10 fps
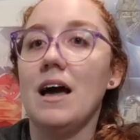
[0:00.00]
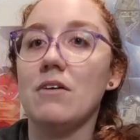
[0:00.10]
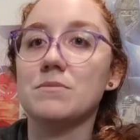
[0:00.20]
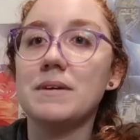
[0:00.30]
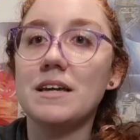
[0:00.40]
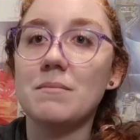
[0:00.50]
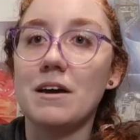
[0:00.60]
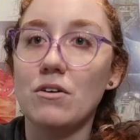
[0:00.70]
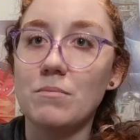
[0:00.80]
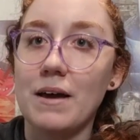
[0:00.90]
I was making
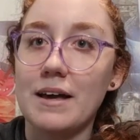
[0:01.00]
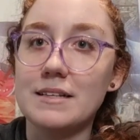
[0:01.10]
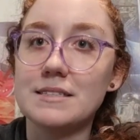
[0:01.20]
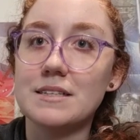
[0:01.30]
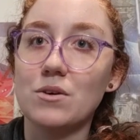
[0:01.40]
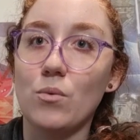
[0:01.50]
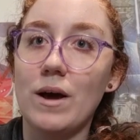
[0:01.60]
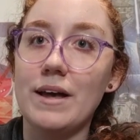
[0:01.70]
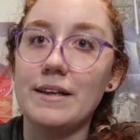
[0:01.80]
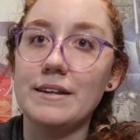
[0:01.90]
my own mask
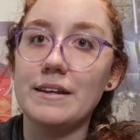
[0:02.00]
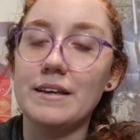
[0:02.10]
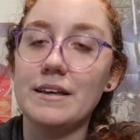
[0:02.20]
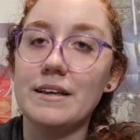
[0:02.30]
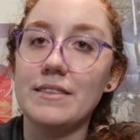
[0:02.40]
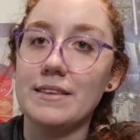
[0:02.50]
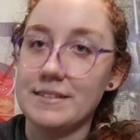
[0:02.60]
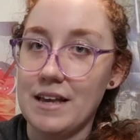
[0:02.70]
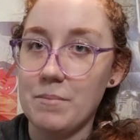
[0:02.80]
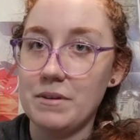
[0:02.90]
when
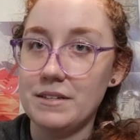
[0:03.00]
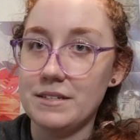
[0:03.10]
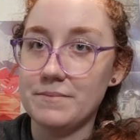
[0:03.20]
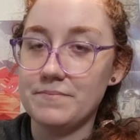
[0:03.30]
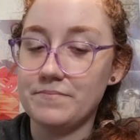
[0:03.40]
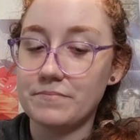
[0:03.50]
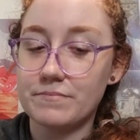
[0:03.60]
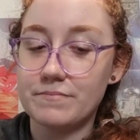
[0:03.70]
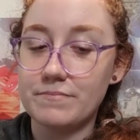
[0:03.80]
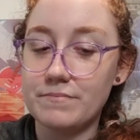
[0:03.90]
this happened.
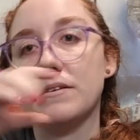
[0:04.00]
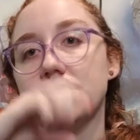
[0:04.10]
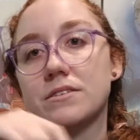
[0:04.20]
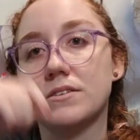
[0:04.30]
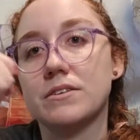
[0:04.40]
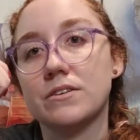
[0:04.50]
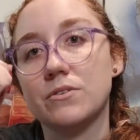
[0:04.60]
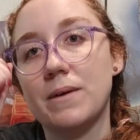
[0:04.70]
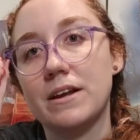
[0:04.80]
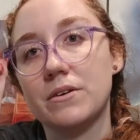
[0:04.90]
Insert
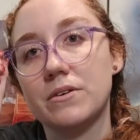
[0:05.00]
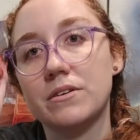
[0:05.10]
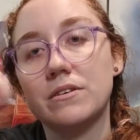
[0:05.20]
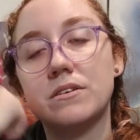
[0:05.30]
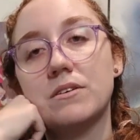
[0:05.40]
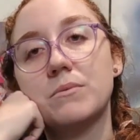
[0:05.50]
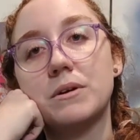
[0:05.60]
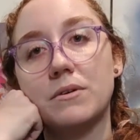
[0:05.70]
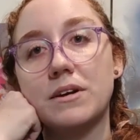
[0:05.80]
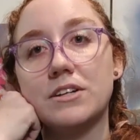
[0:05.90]
dramatic
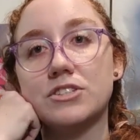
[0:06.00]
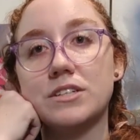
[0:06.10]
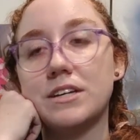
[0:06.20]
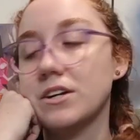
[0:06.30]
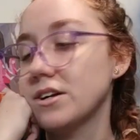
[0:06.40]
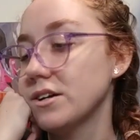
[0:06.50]
recreation here.